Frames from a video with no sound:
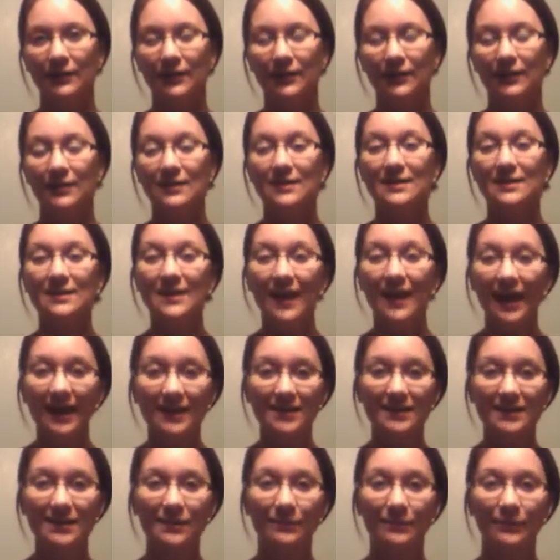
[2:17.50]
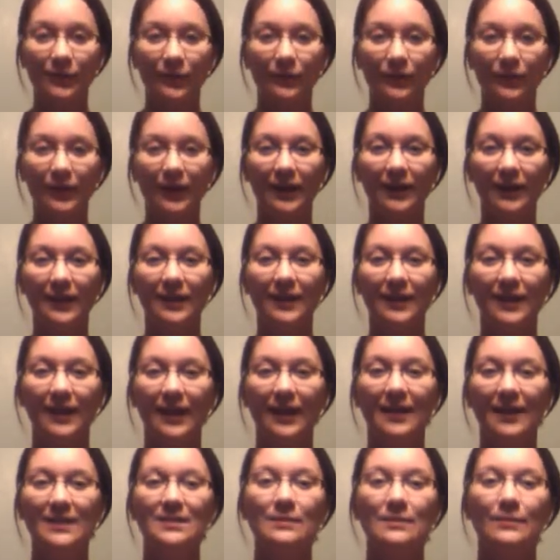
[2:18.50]
This testimony
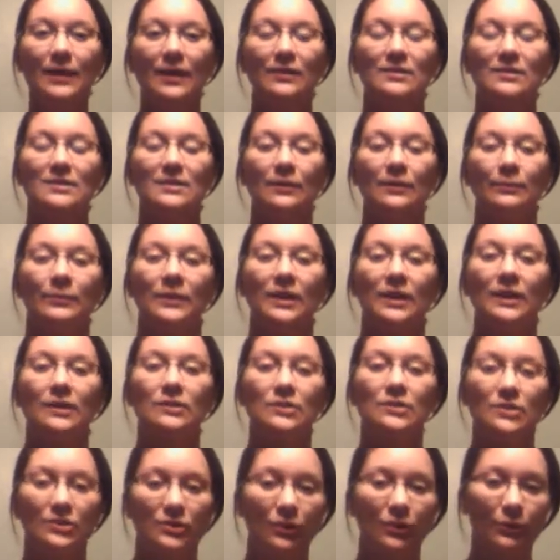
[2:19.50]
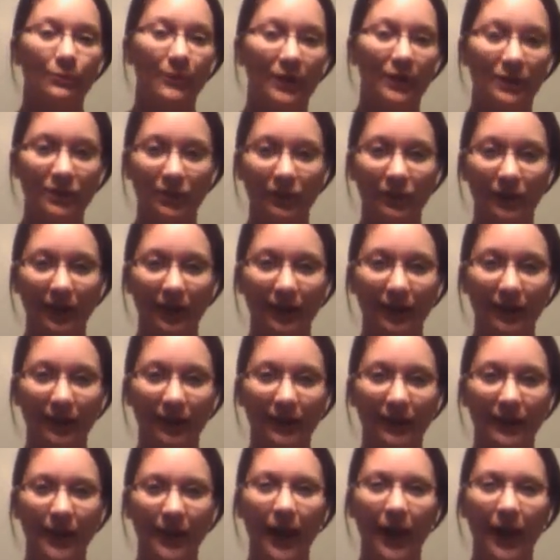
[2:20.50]
is about something so much greater,